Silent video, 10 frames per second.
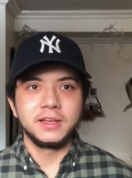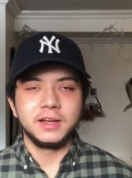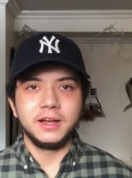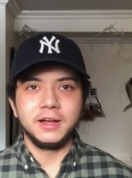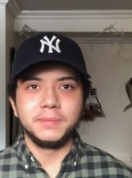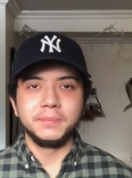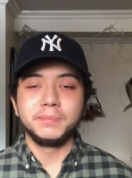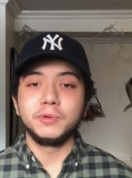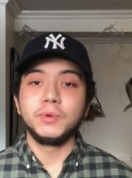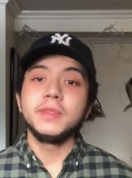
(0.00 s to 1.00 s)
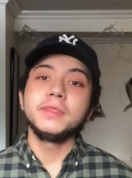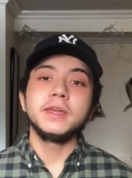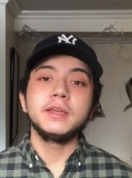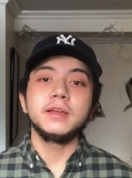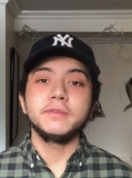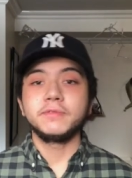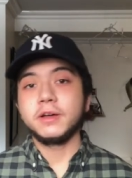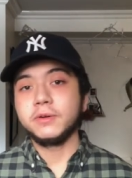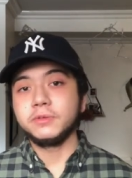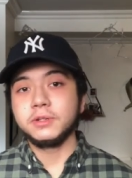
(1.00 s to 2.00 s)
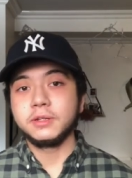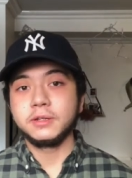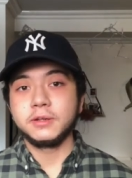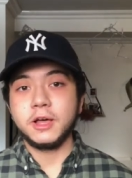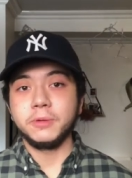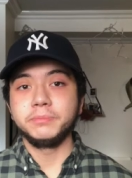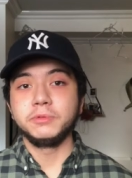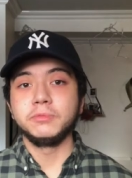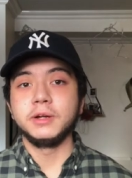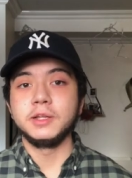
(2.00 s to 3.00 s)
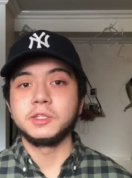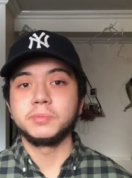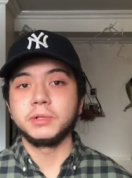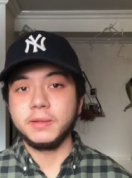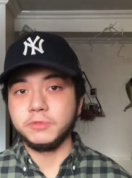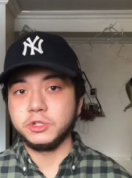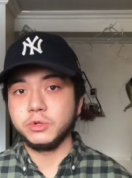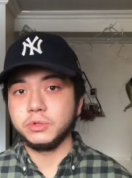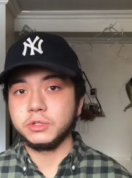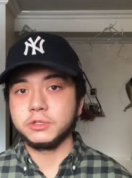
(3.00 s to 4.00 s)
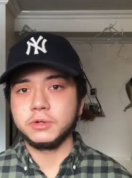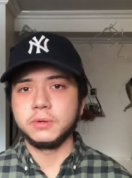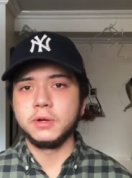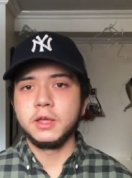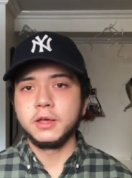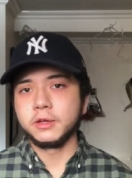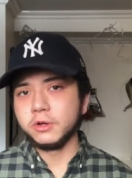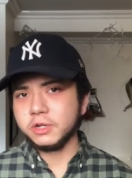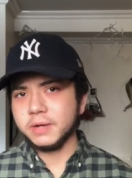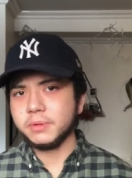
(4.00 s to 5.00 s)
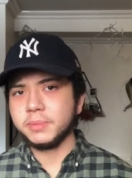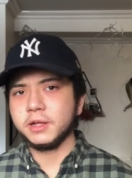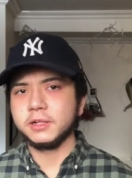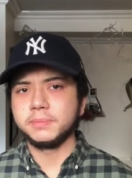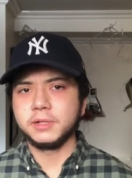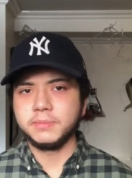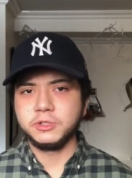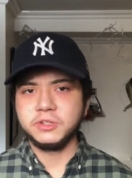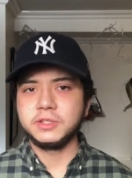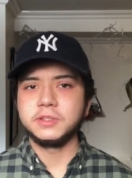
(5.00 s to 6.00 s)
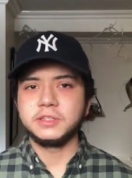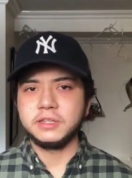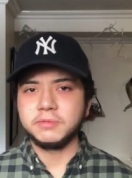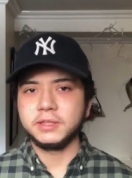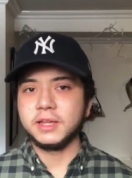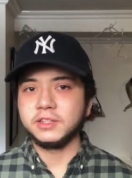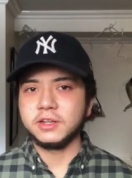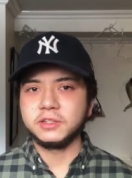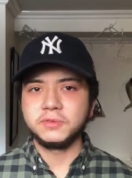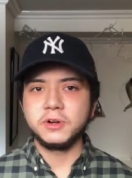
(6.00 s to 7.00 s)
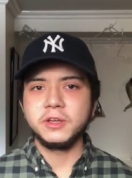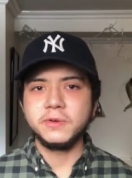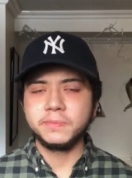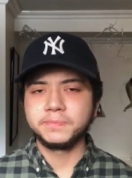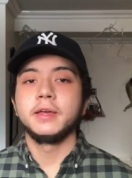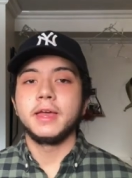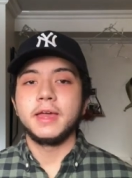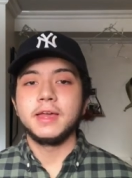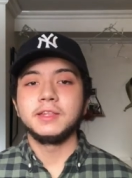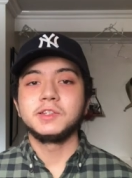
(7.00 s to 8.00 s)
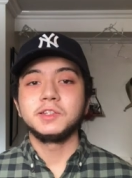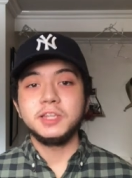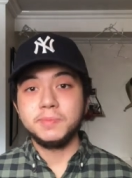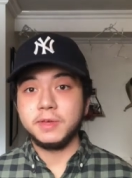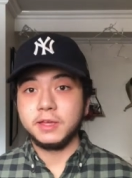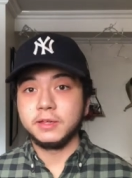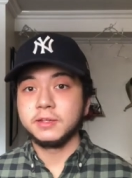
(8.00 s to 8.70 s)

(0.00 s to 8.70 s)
But one thing I found helped was plum juice. So go grab a bottle of plum juice and see what that does for you. And sleeping.